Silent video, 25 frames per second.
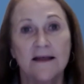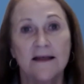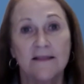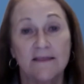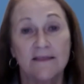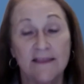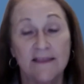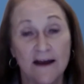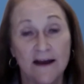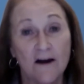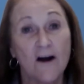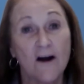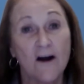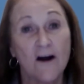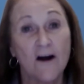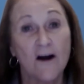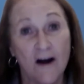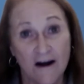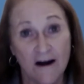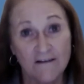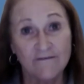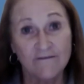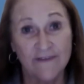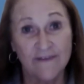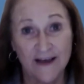There
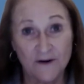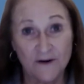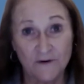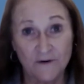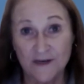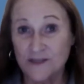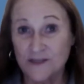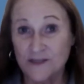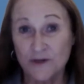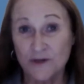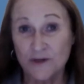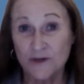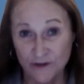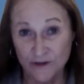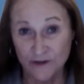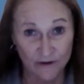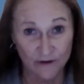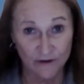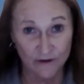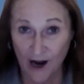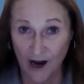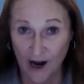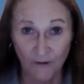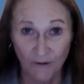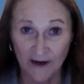are veterans who do
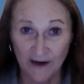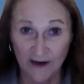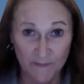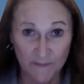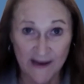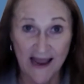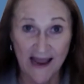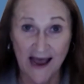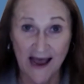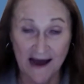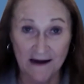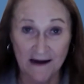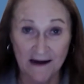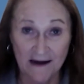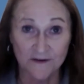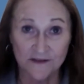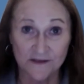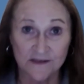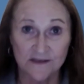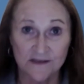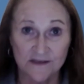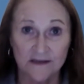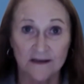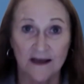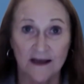not want to be
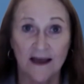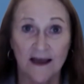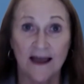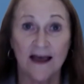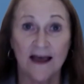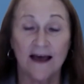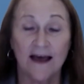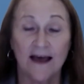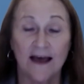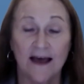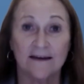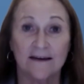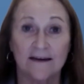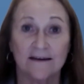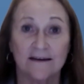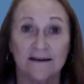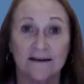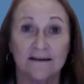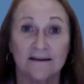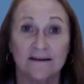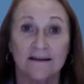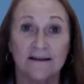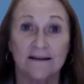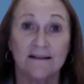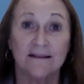housed, and
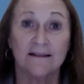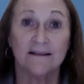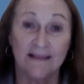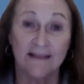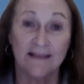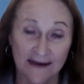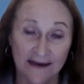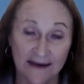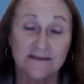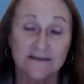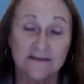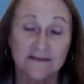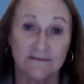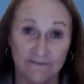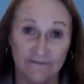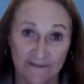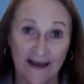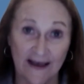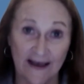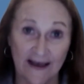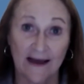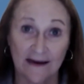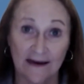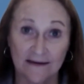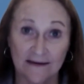that is a
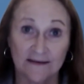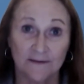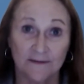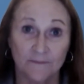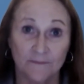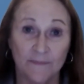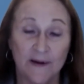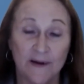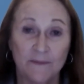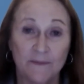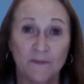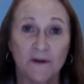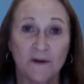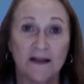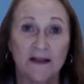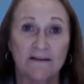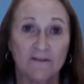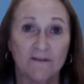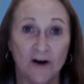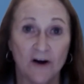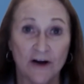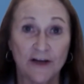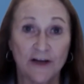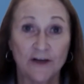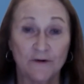fact. And people have
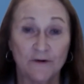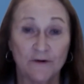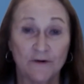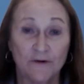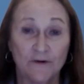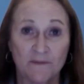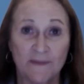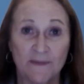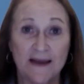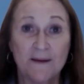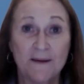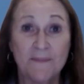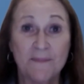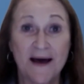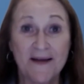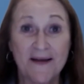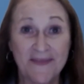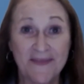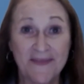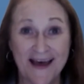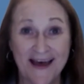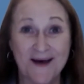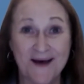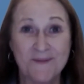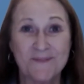argued with me
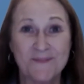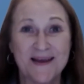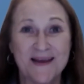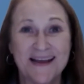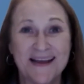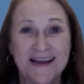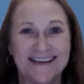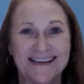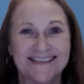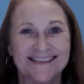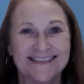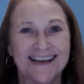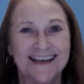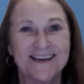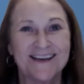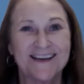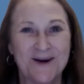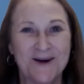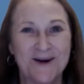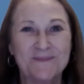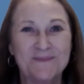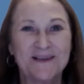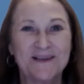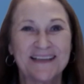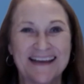about that because they
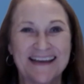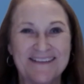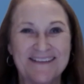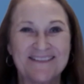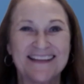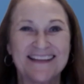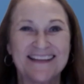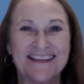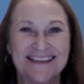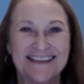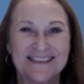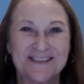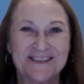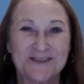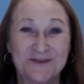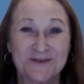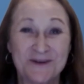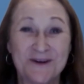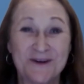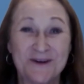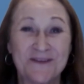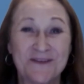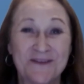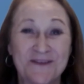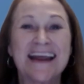don't believe that it's
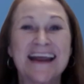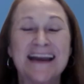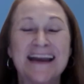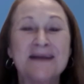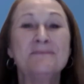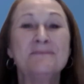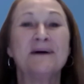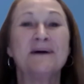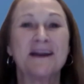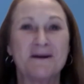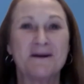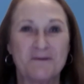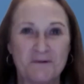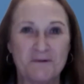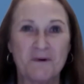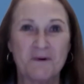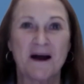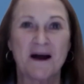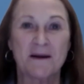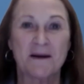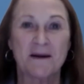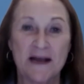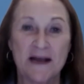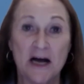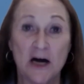true that anybody would
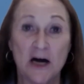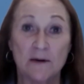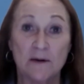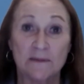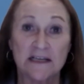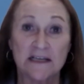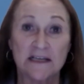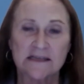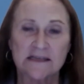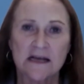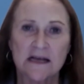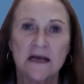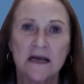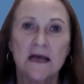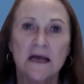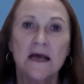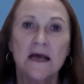want to be homeless.